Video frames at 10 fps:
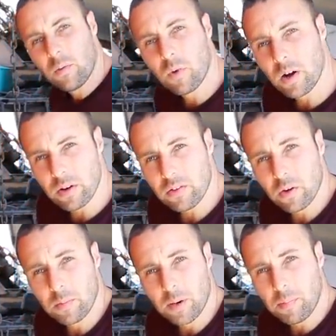then weld it
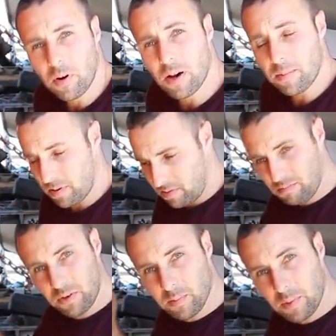to a bit of pipe
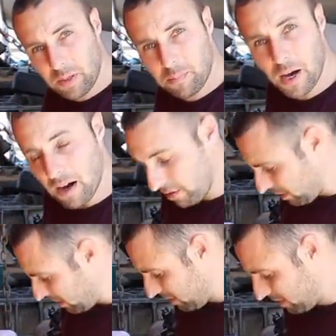with a big bar
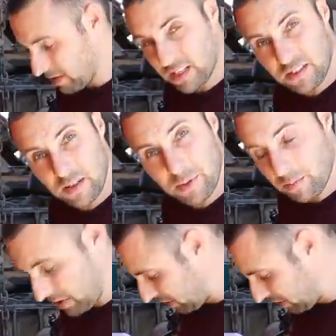on it and that's going to be my